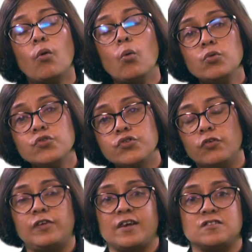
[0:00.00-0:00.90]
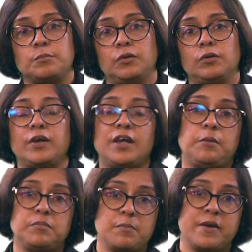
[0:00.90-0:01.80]
also flexible in
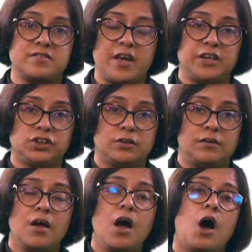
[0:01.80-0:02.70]
implementation.